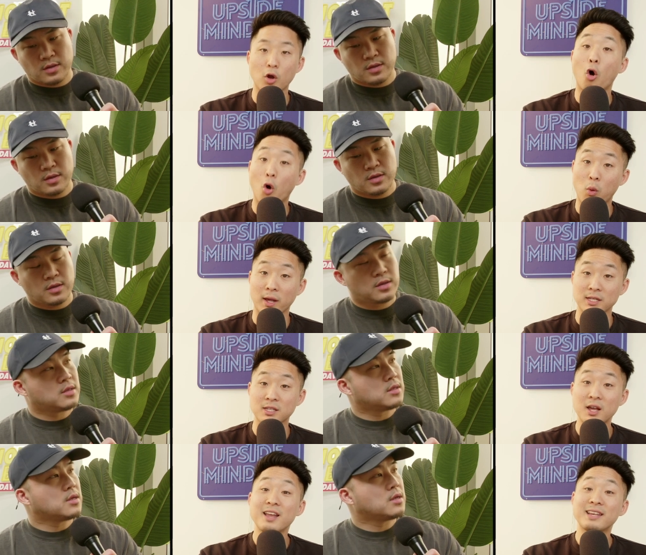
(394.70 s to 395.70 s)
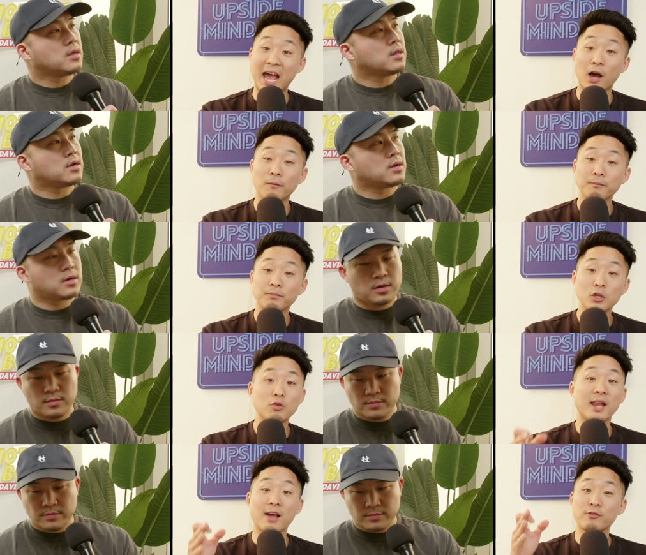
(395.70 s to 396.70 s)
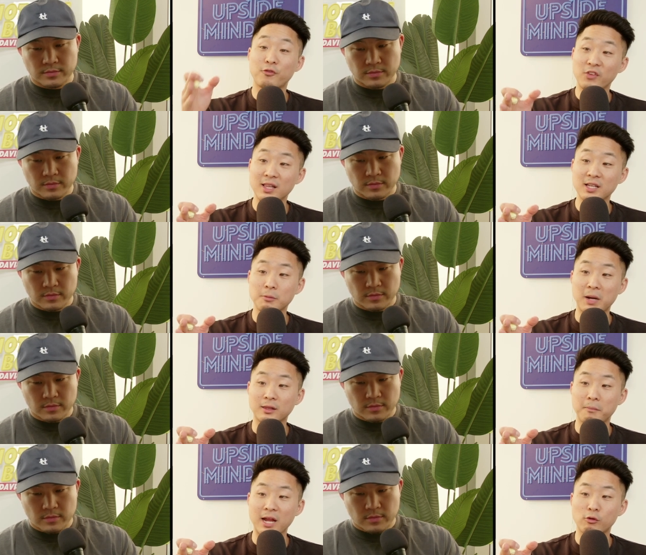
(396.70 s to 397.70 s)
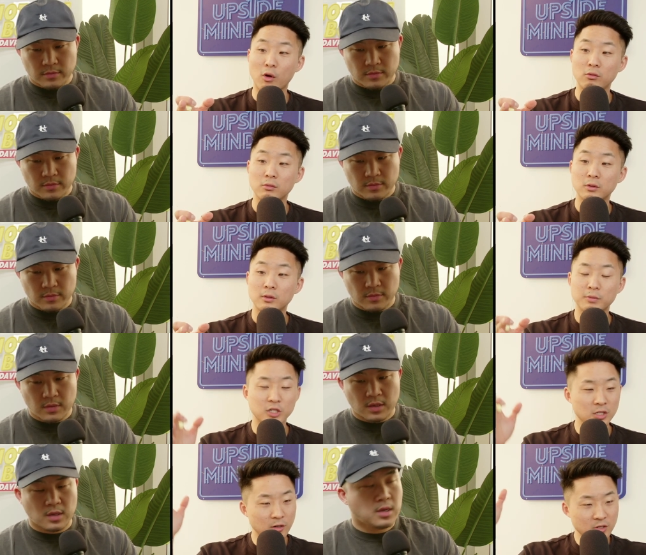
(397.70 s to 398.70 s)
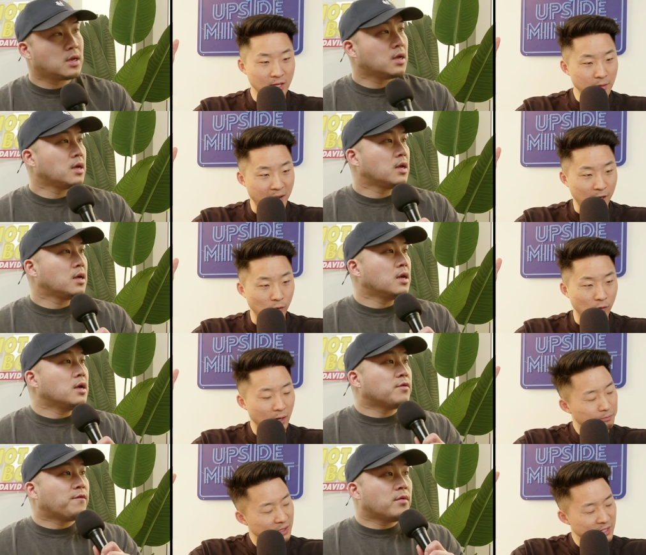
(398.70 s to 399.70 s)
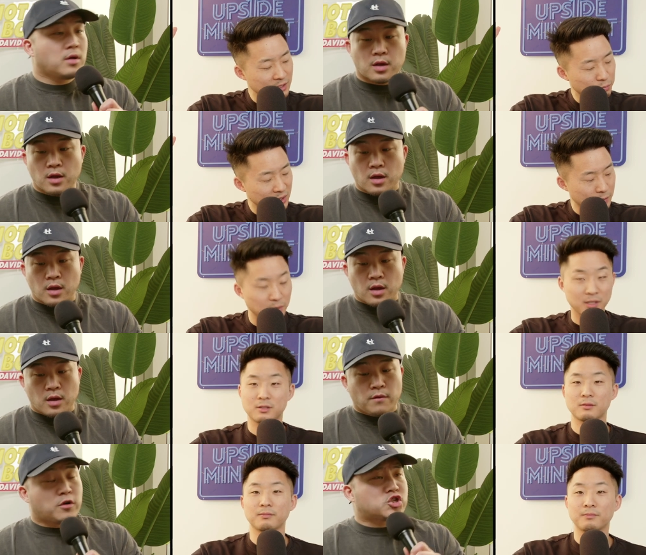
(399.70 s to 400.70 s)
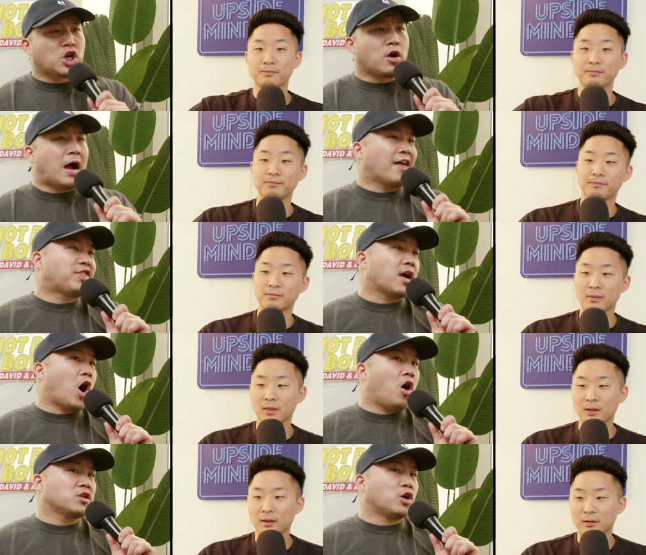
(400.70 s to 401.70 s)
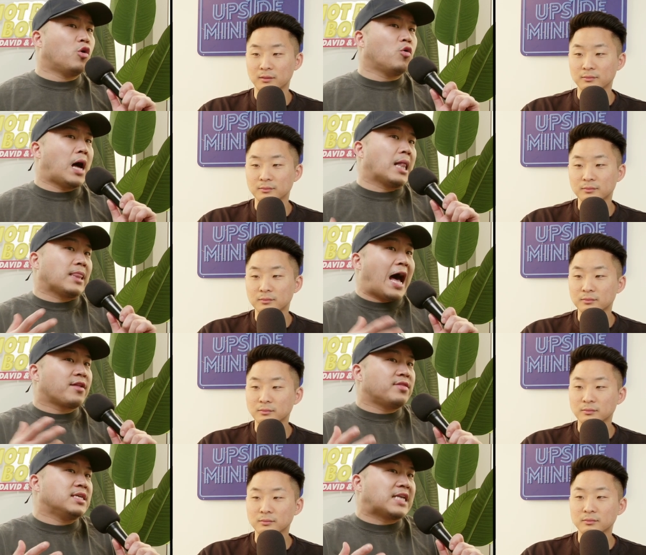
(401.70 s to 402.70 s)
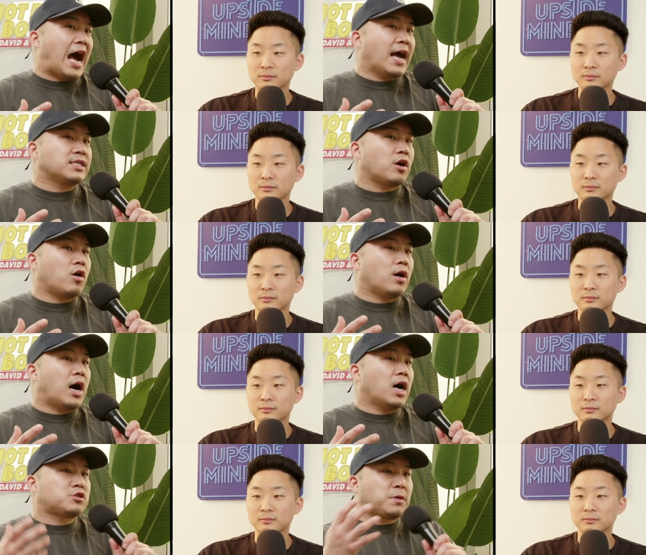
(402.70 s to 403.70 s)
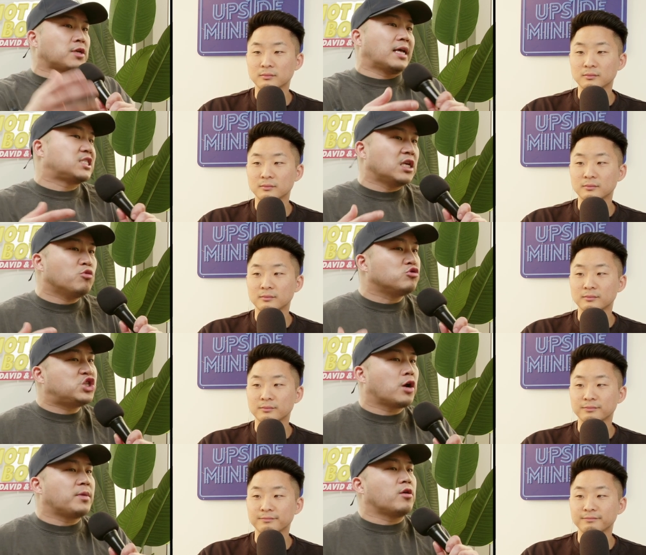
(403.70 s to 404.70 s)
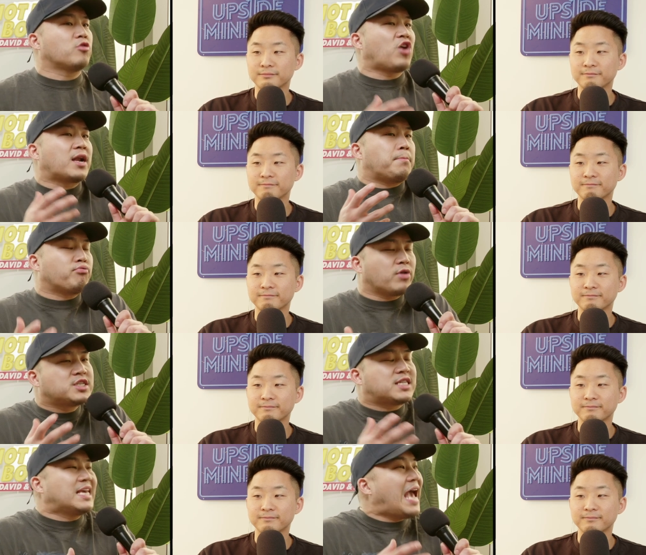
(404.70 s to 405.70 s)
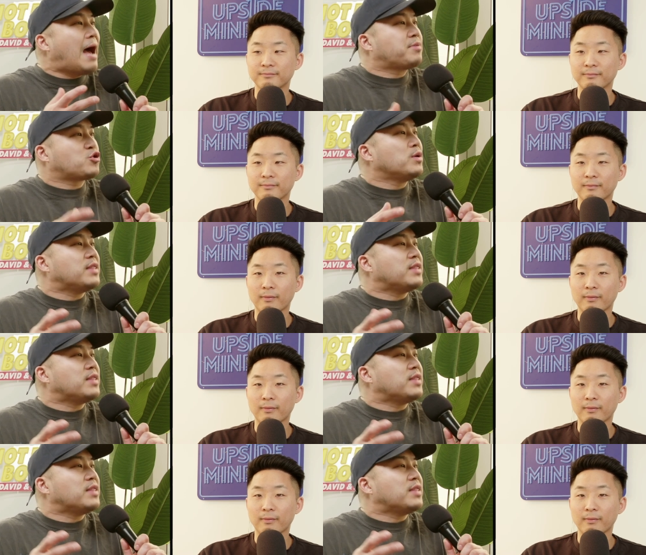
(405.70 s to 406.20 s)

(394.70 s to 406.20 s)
Speaker 1: always. Now, you can have your feelings about the micro, but just understand the macro. Uh, please, please, please.
Speaker 2: For sure. I think also a lot of these guys, uh, especially like Simu, Jeremy, they're trying to bridge the gap between the